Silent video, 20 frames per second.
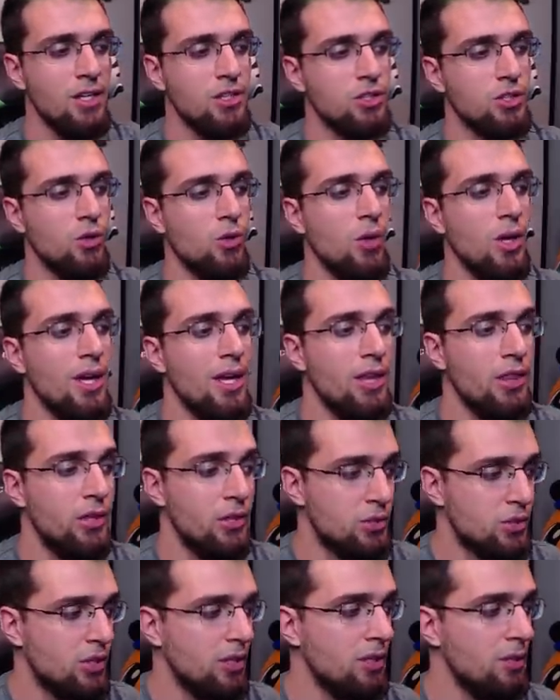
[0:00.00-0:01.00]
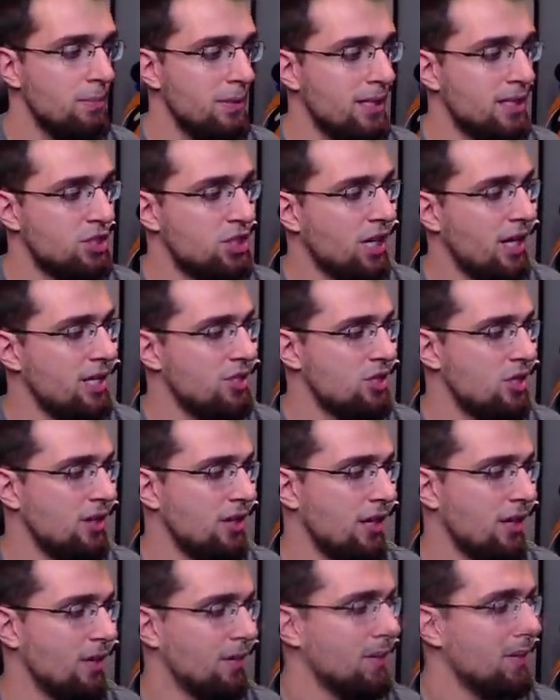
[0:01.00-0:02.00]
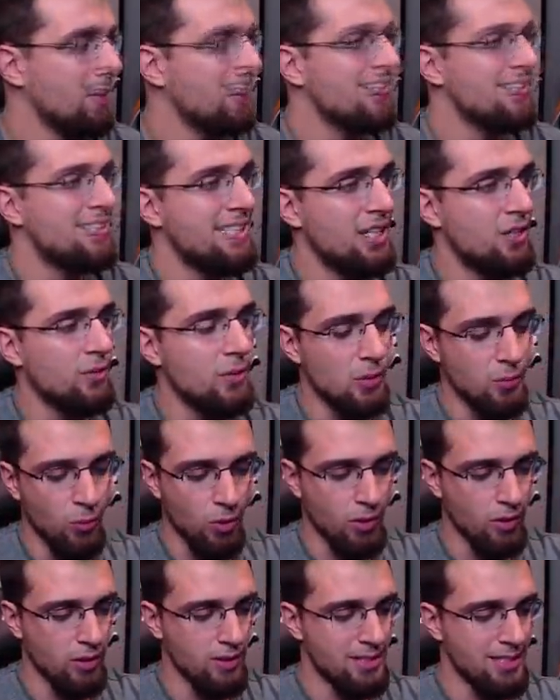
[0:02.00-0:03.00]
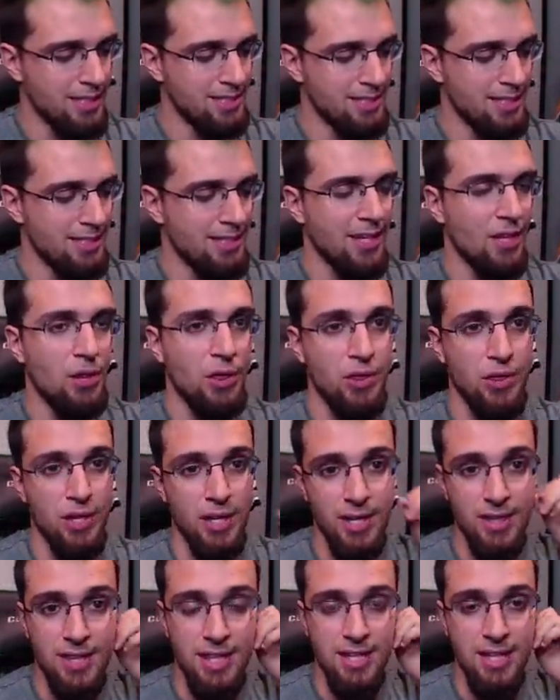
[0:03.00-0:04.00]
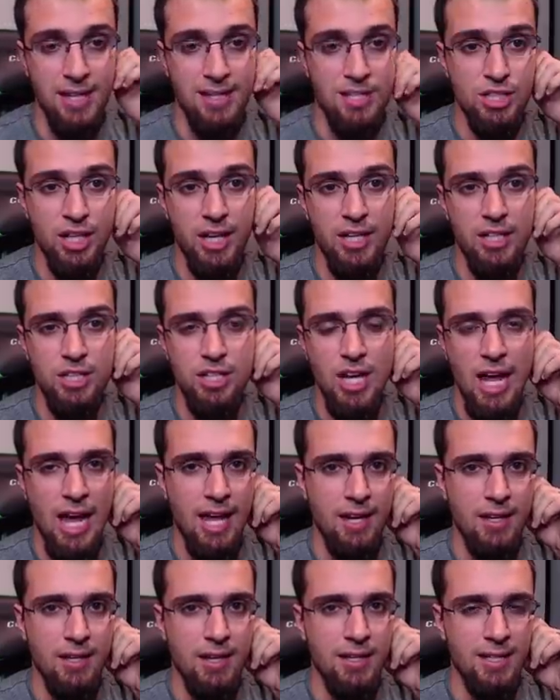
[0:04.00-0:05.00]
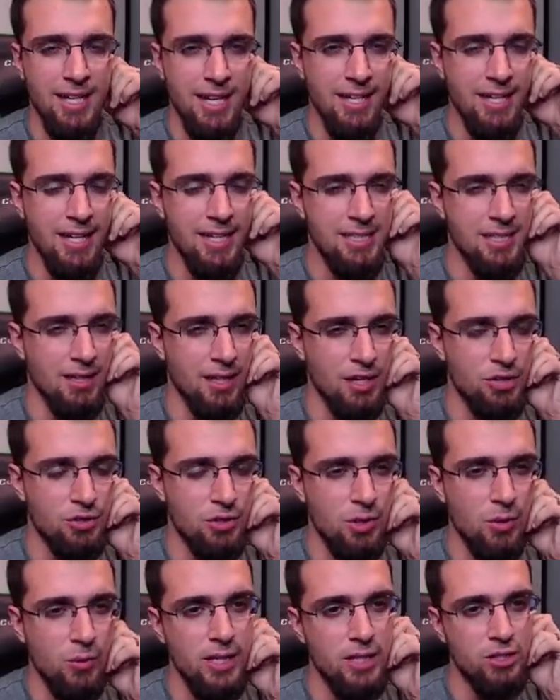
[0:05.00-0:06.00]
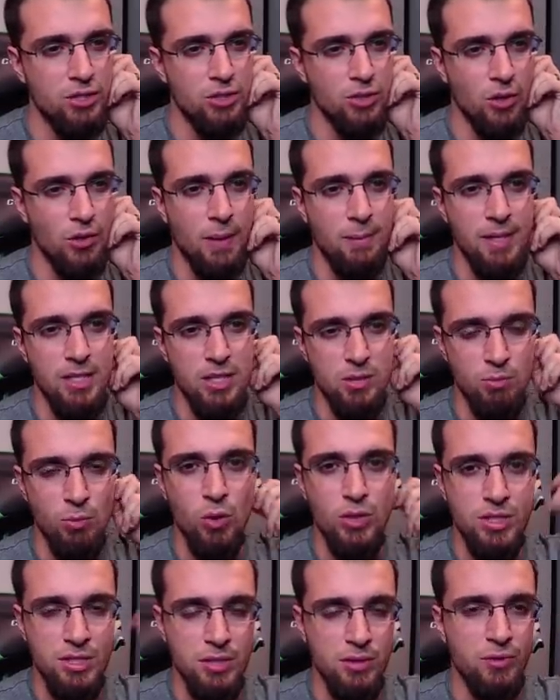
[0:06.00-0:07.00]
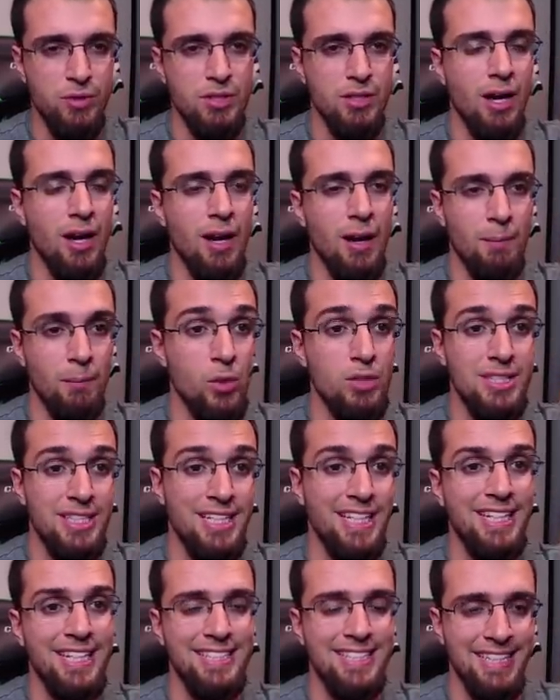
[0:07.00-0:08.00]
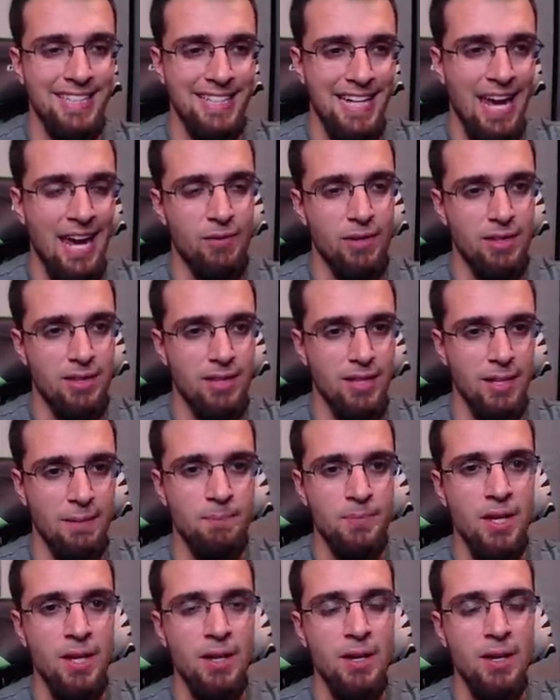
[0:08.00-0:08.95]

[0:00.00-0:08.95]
So there's going to be a change in there. The tier rewards is another thing that they change. And again, it's a luxury week. So that means more silver, uh, more tickets and everything.